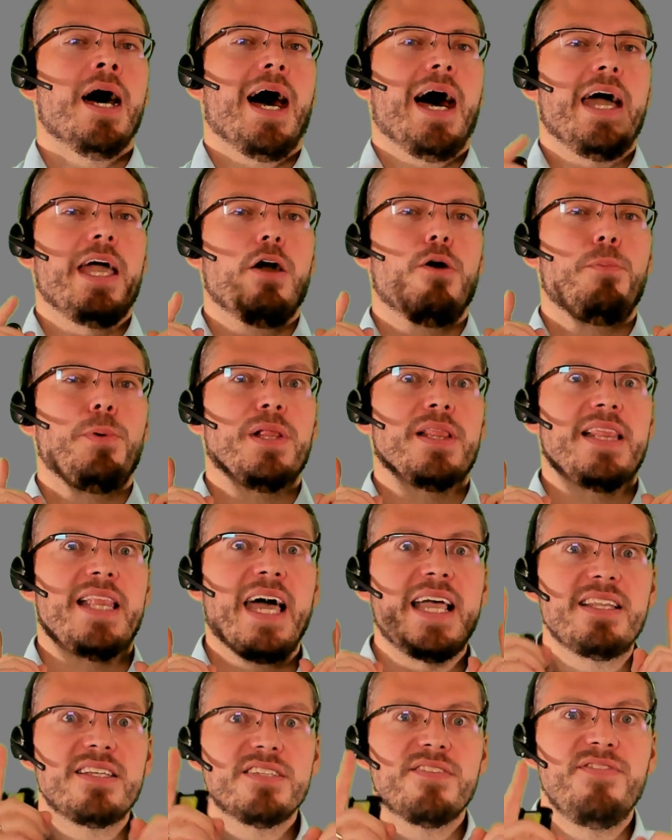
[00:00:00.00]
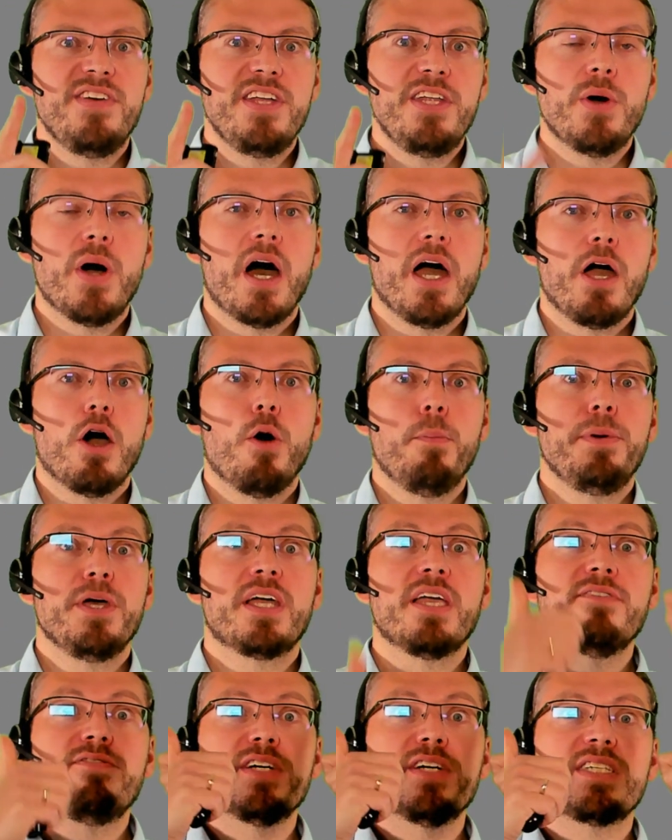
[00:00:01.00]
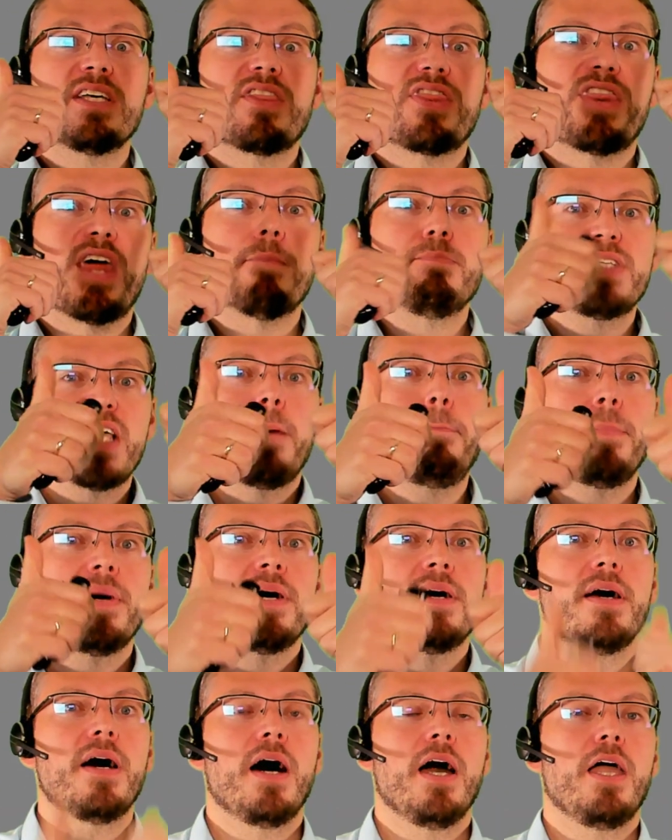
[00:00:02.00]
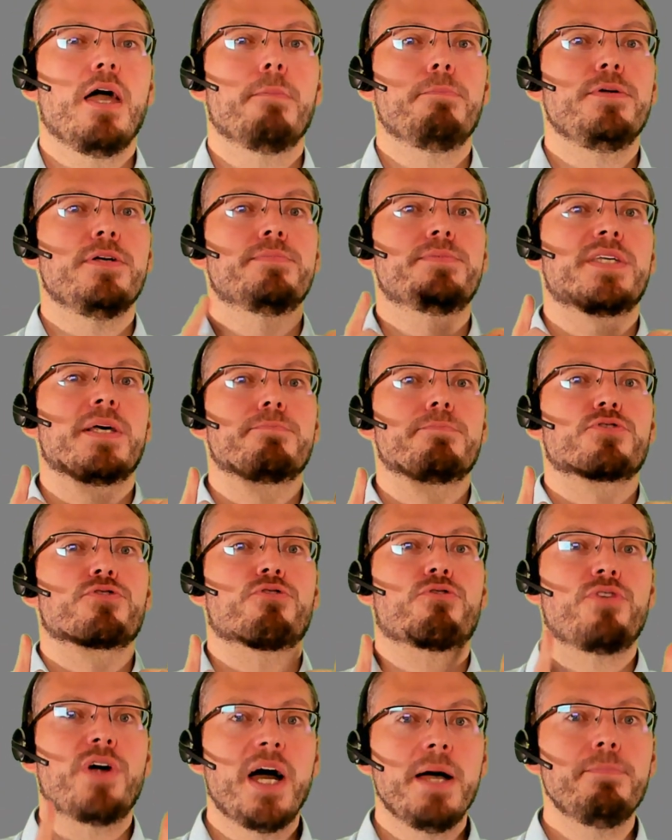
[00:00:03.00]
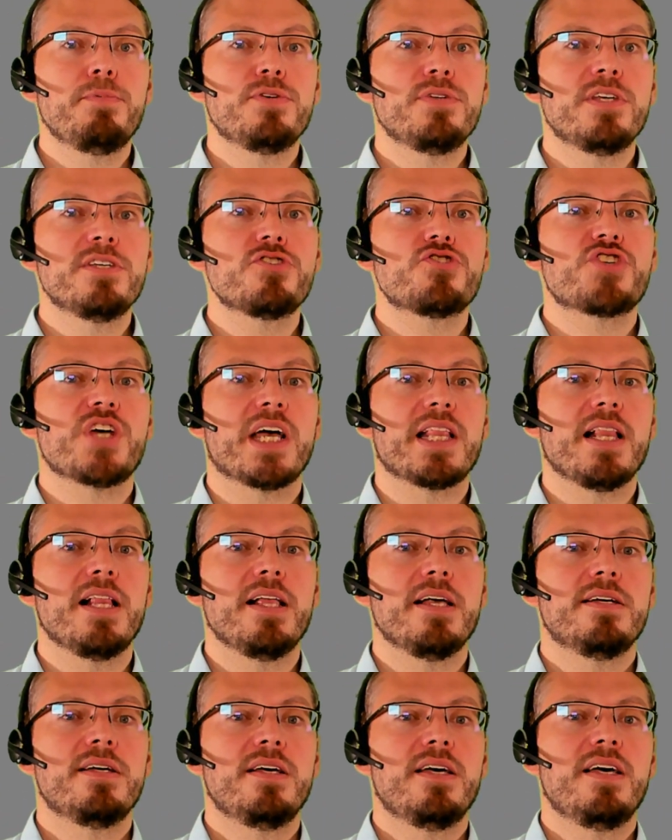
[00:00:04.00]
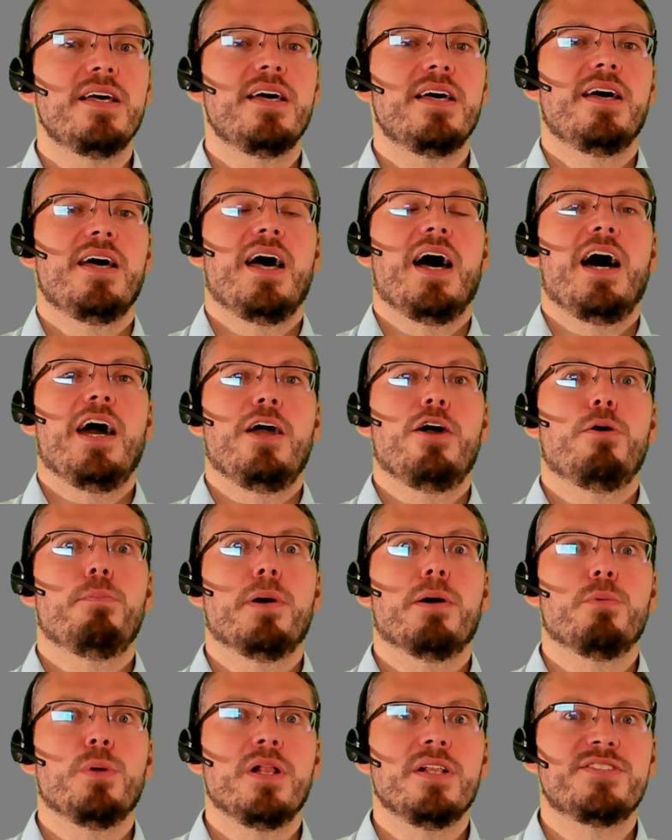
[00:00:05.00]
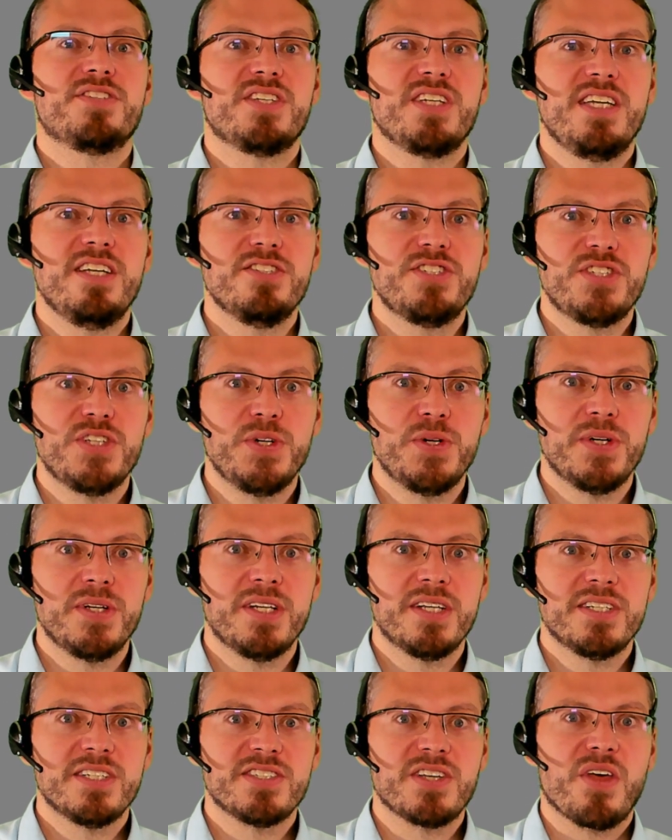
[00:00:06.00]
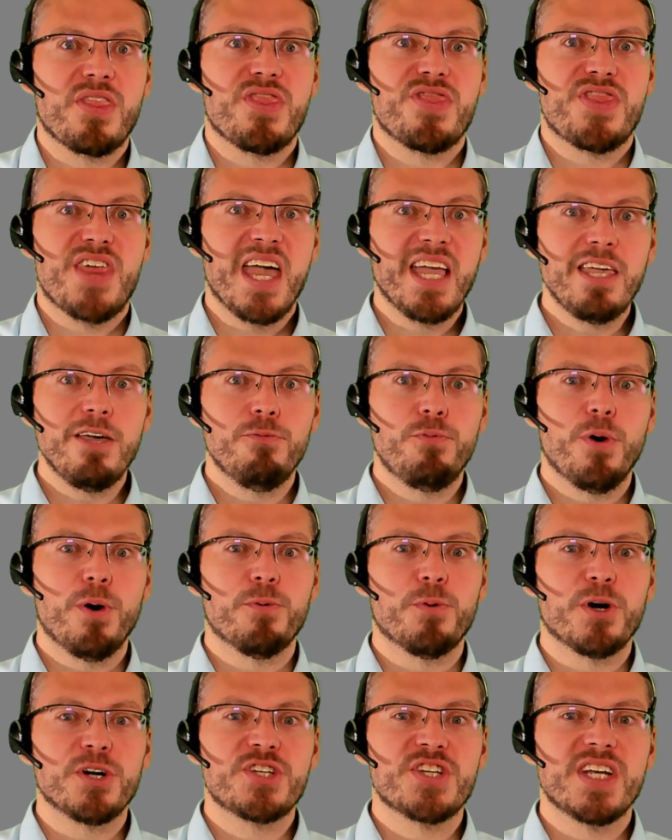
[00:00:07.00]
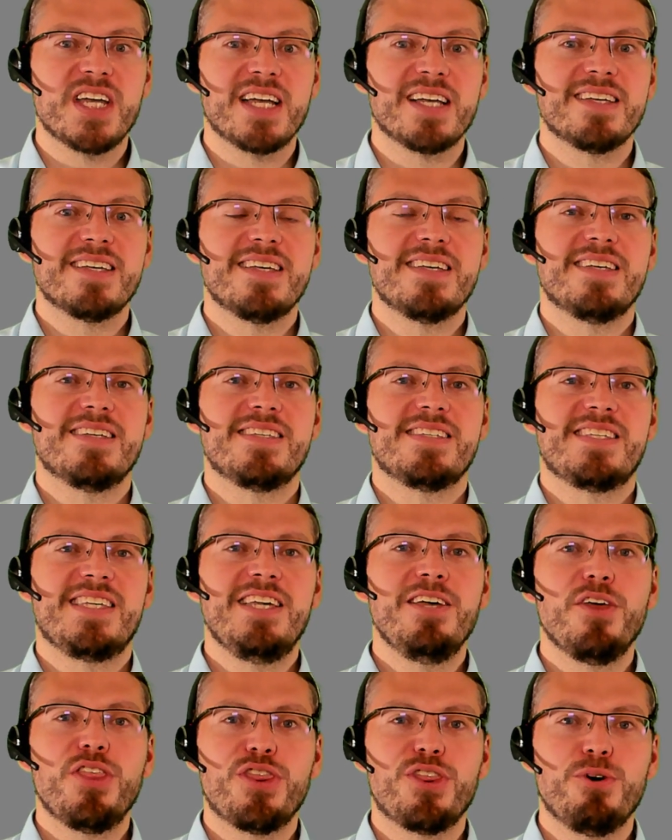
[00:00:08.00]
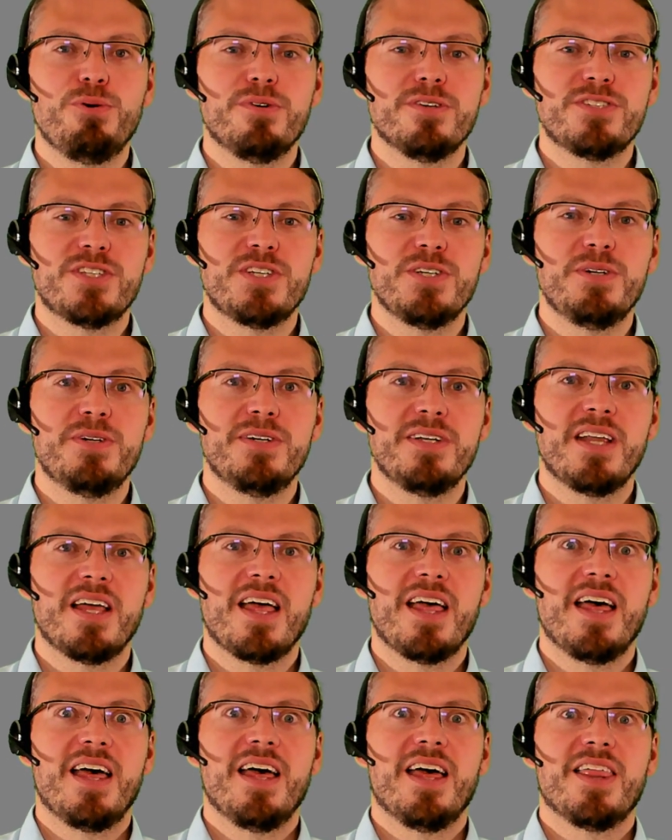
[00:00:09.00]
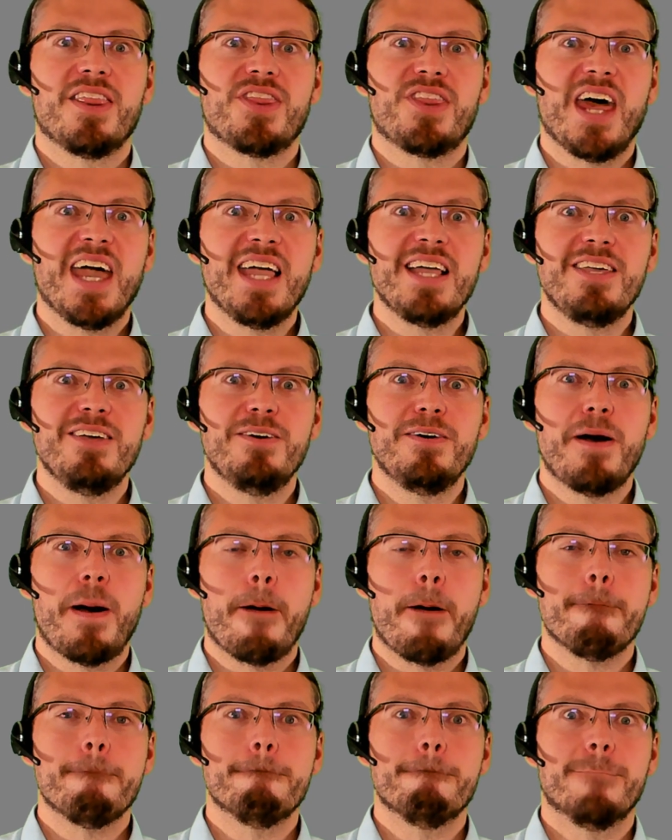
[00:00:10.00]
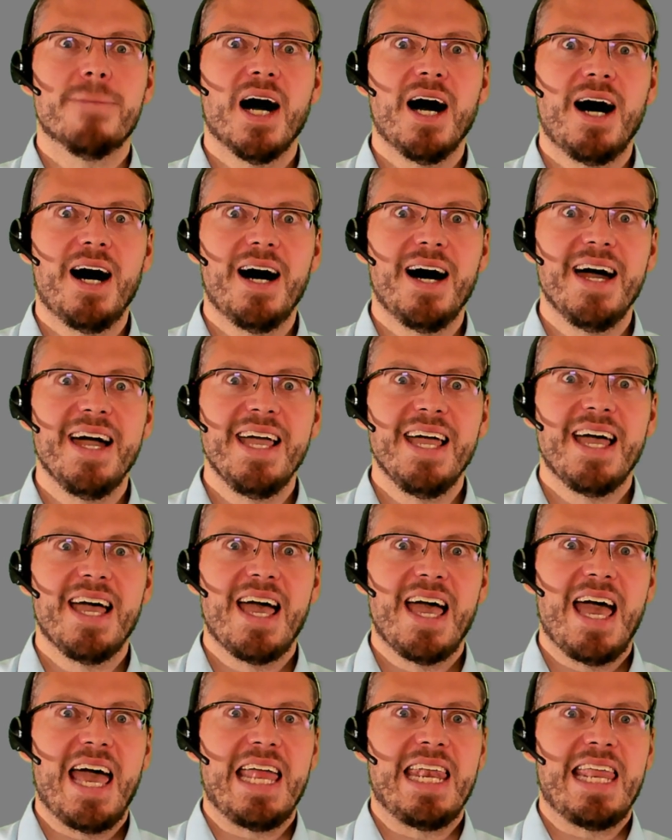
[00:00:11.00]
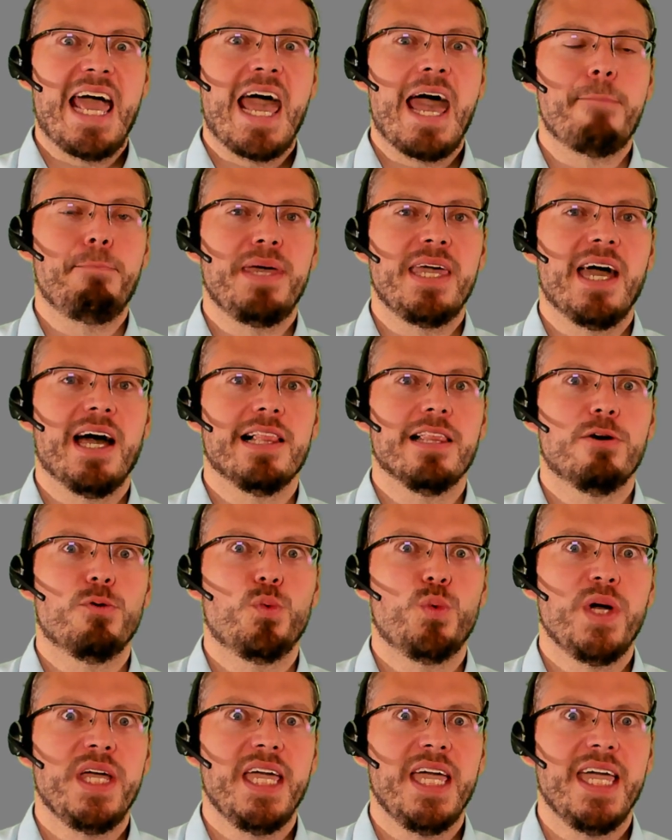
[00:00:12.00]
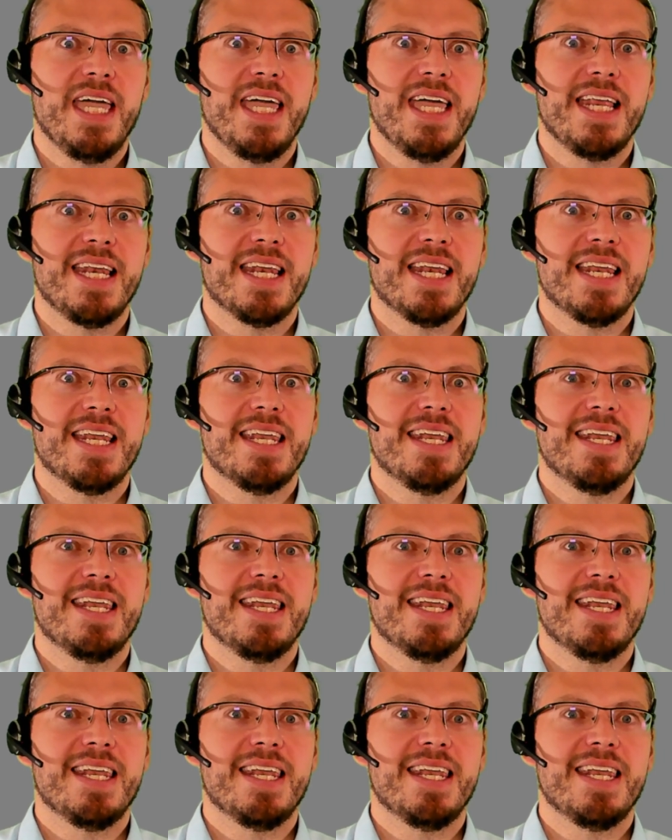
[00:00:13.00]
I hope you like this video. I hope you give us a thumbs up. I hope you subscribe to this channel. I hope I will see you soon. So thank you for watching. See you soon. Thank you. Bye, and happy Halloween.